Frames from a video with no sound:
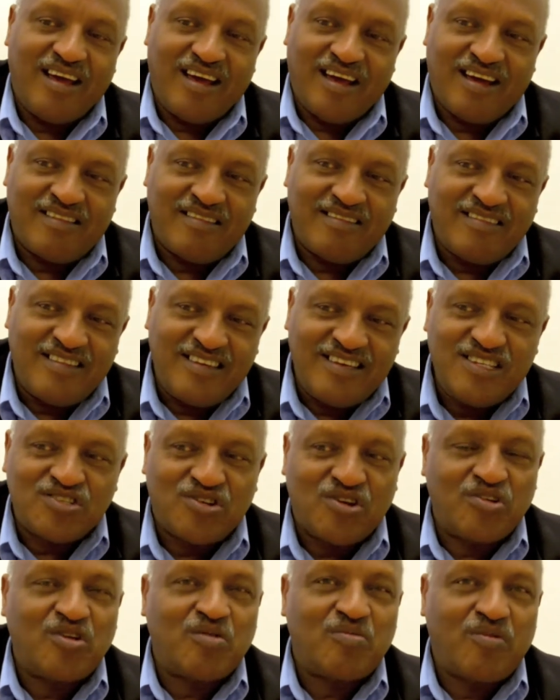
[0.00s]
And these
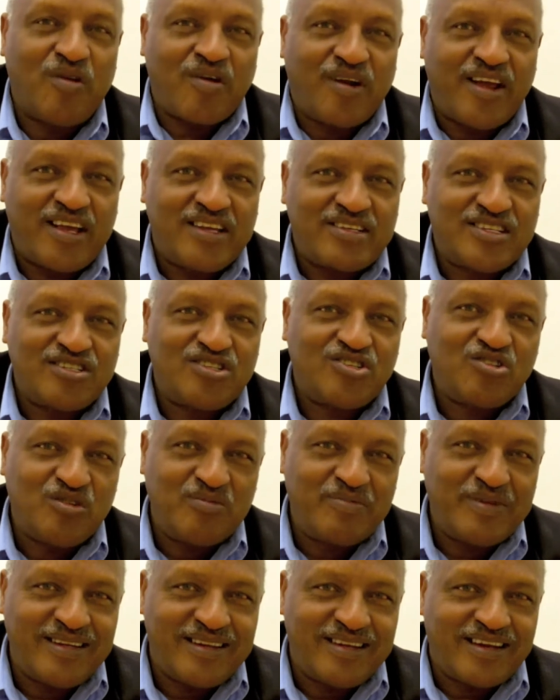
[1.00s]
radio broadcasters
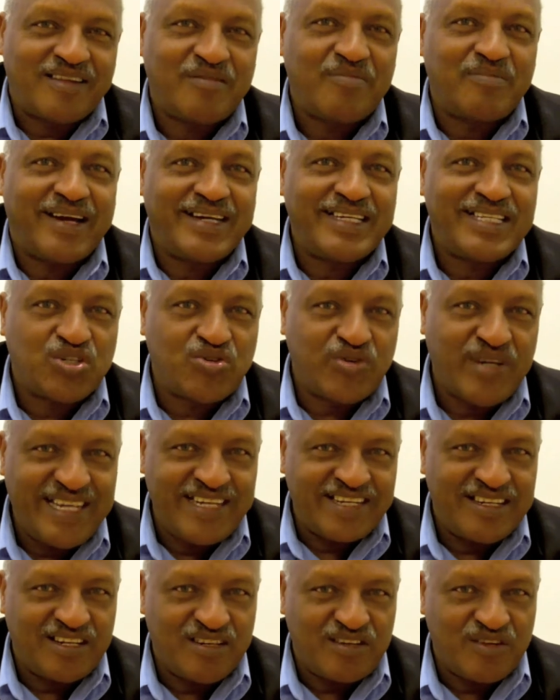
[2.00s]
should be done by
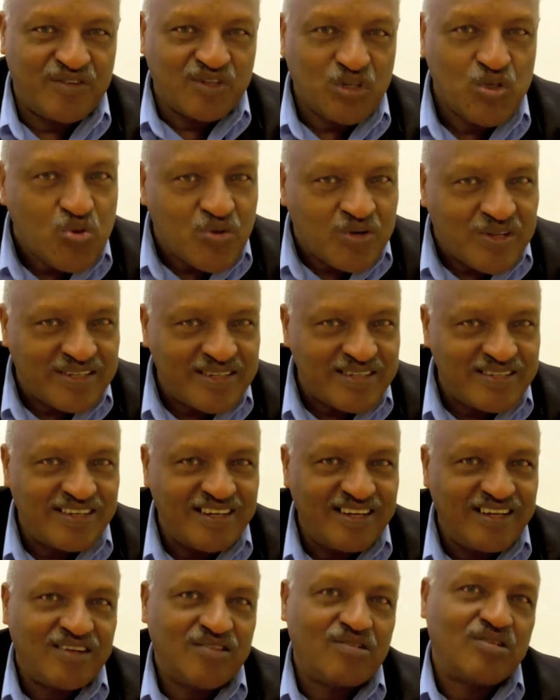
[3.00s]
trained individuals,
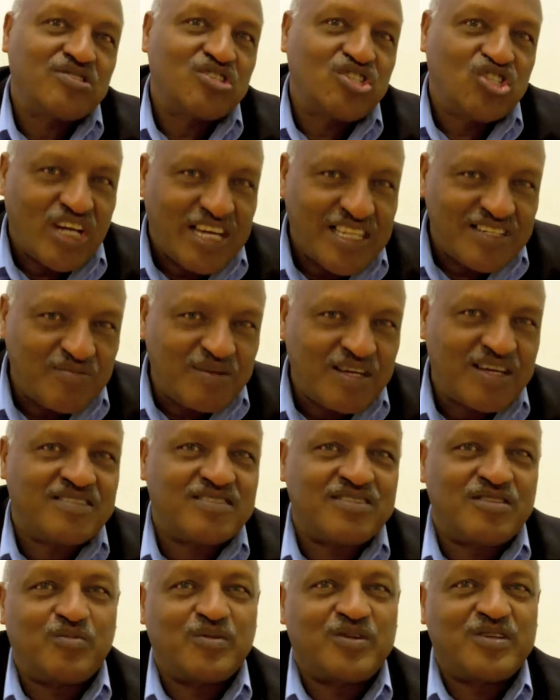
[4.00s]
not just
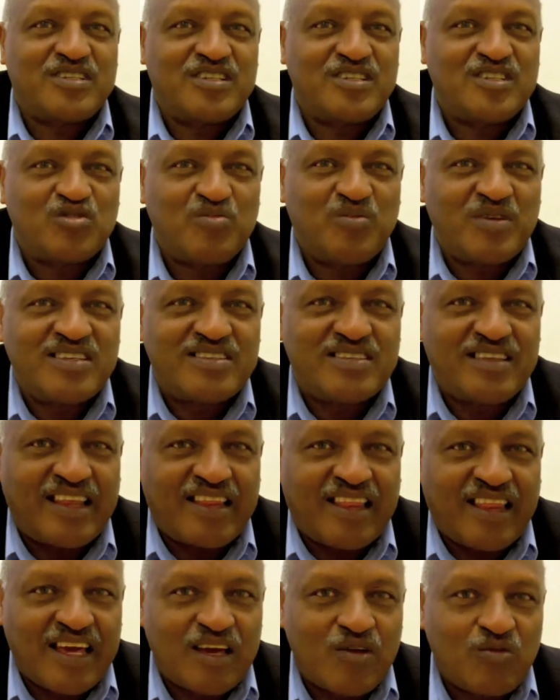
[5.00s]
because the person speaks
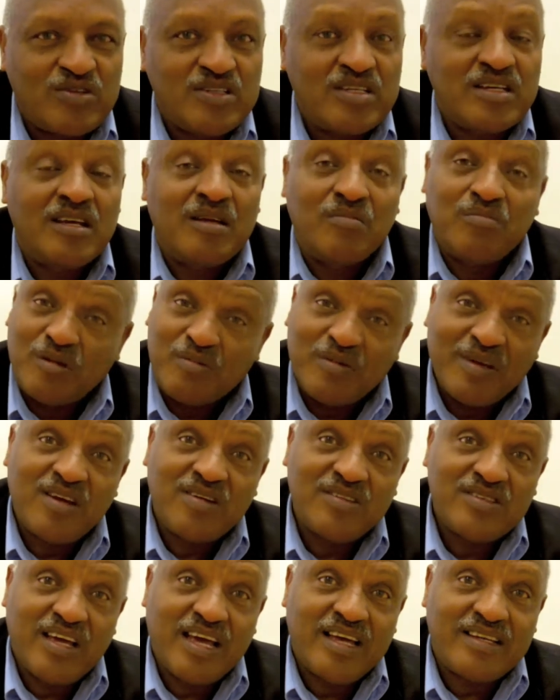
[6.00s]
that language, but
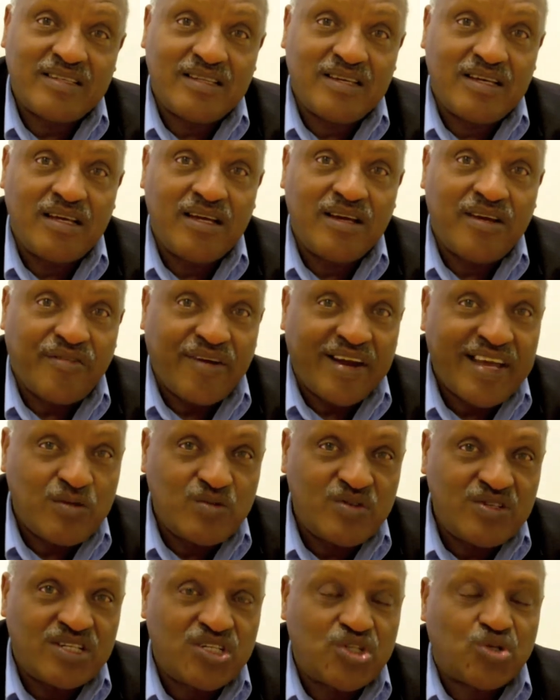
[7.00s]
because he has the
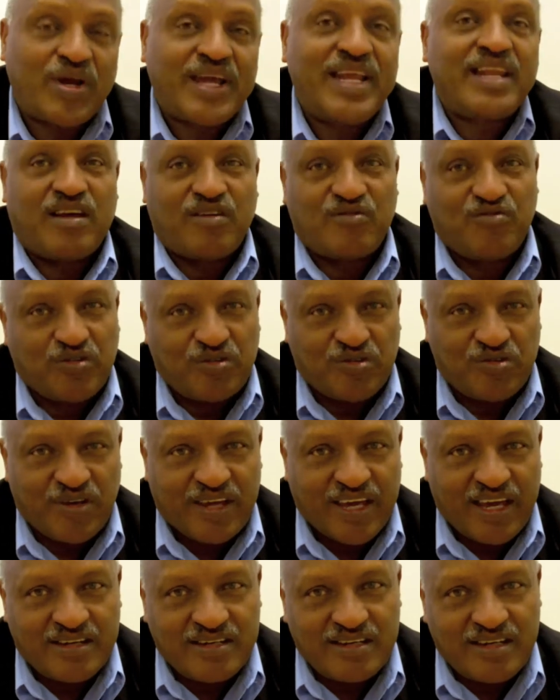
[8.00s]
requisite training for
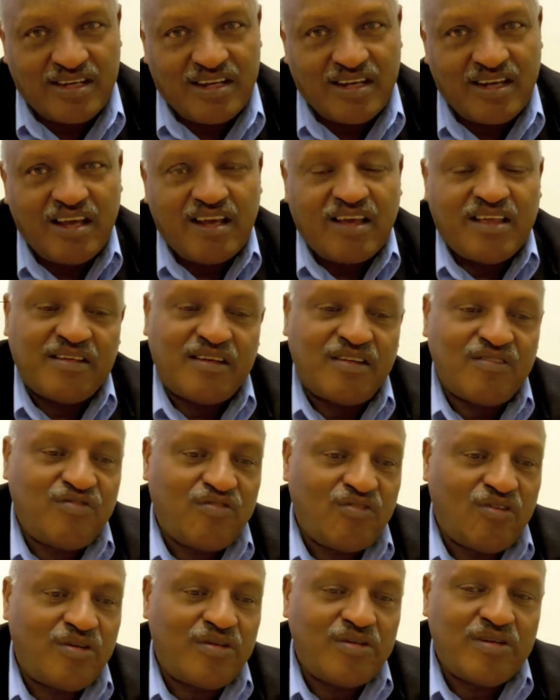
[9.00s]
doing it.
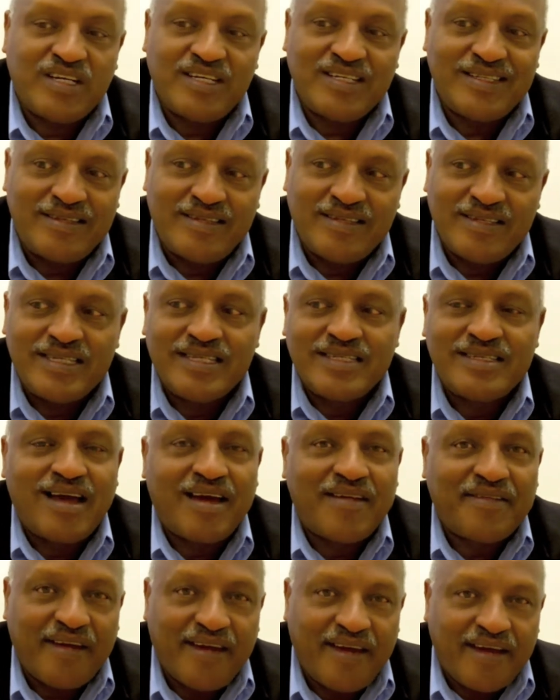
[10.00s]
Therefore, this is
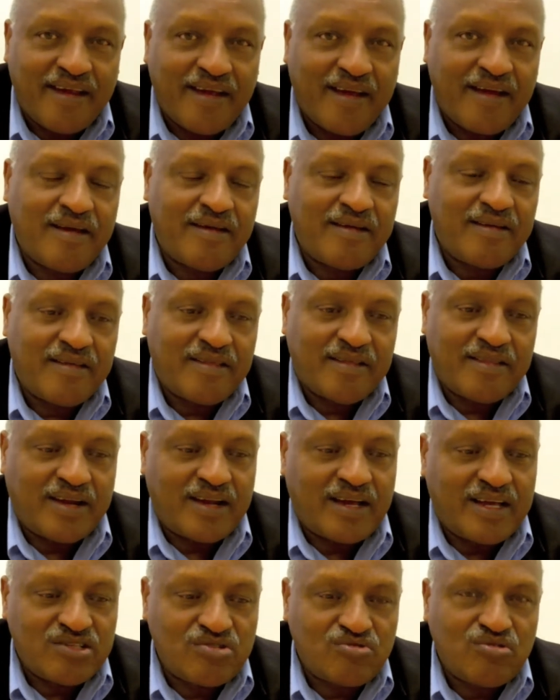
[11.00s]
an area that
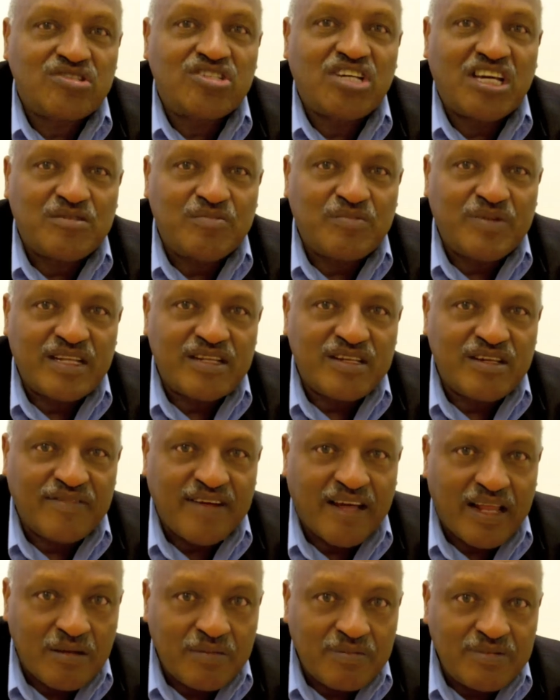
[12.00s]
has not yet been
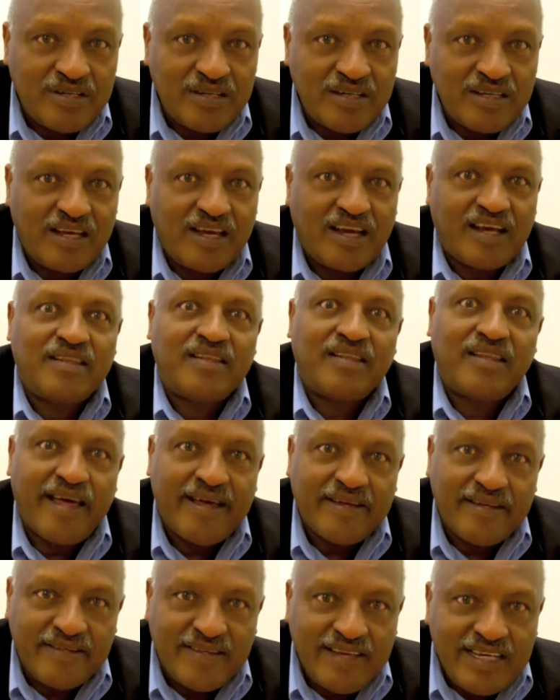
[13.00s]
developed and
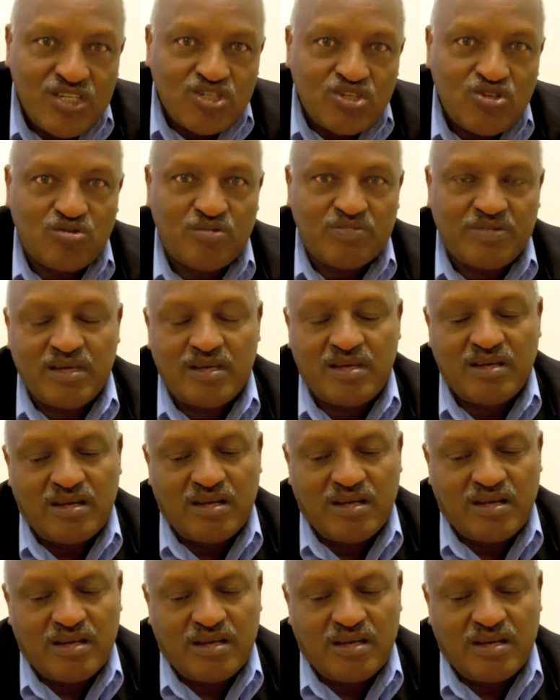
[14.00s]
needs to be